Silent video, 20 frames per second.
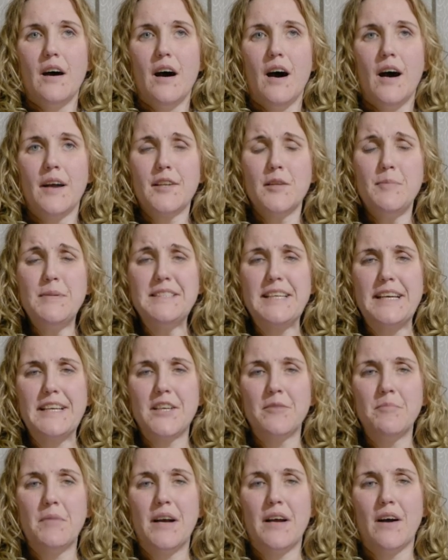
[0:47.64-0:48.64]
I'm going to be
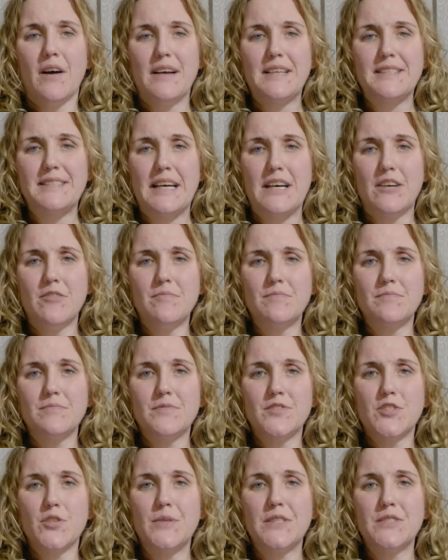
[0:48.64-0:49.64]
taking my eyes out,
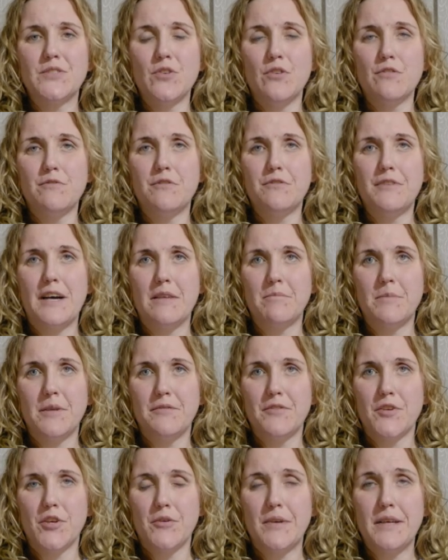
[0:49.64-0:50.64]
so it's not for family
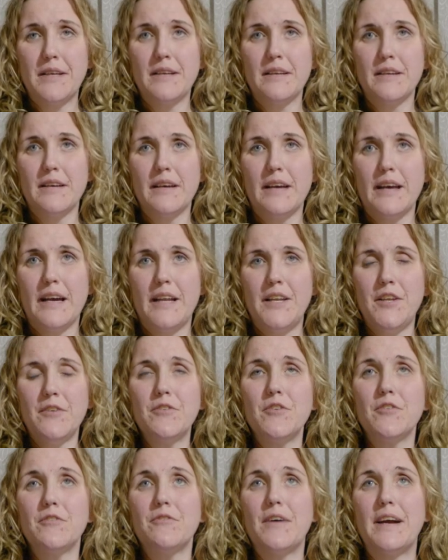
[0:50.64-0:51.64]
viewing, and if
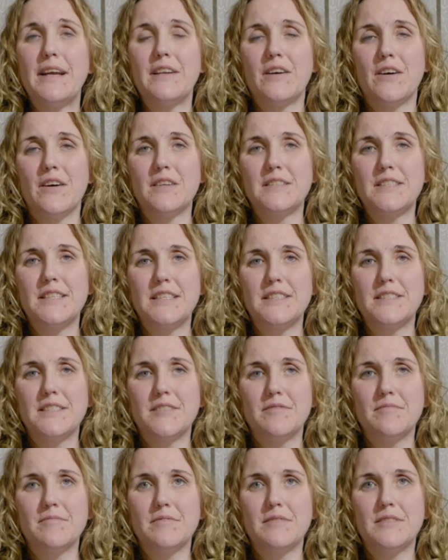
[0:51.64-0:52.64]
you're faint-hearted,
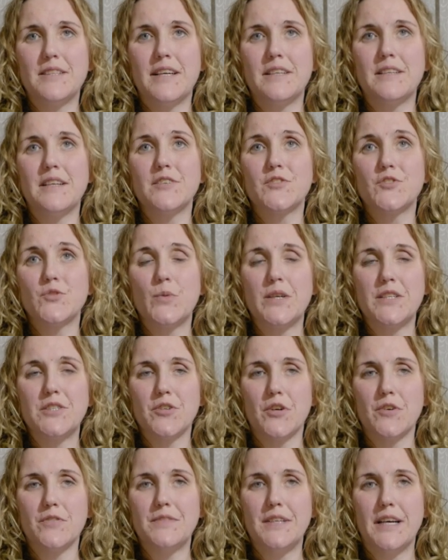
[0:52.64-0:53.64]
then switch
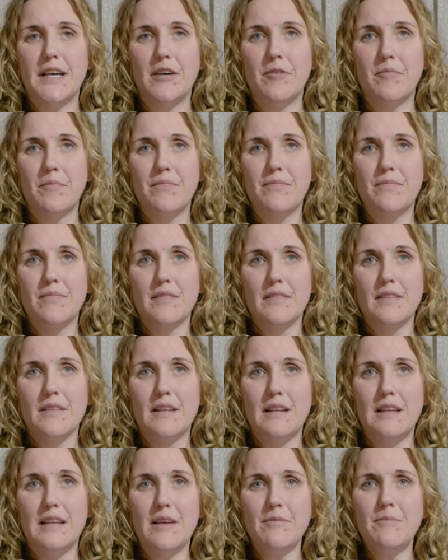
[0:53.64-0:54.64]
off now.
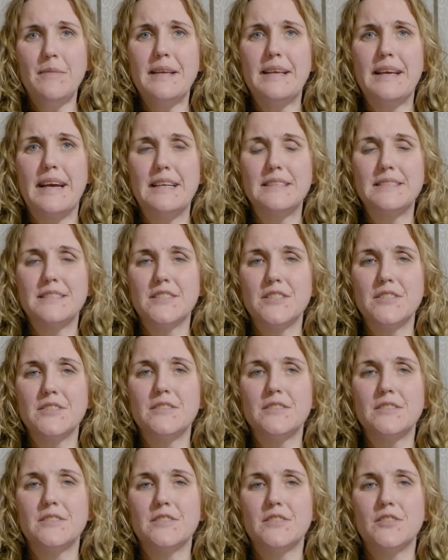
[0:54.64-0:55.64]
Let me get
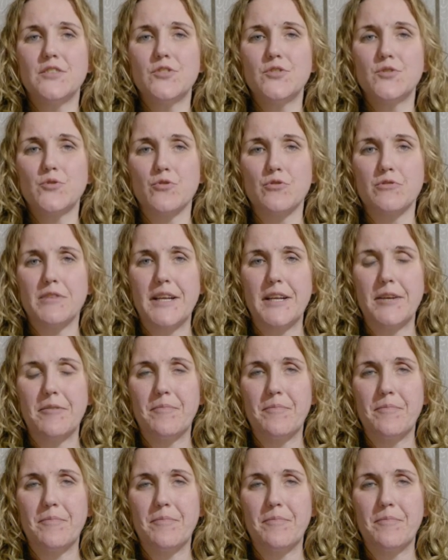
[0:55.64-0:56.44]
to the story.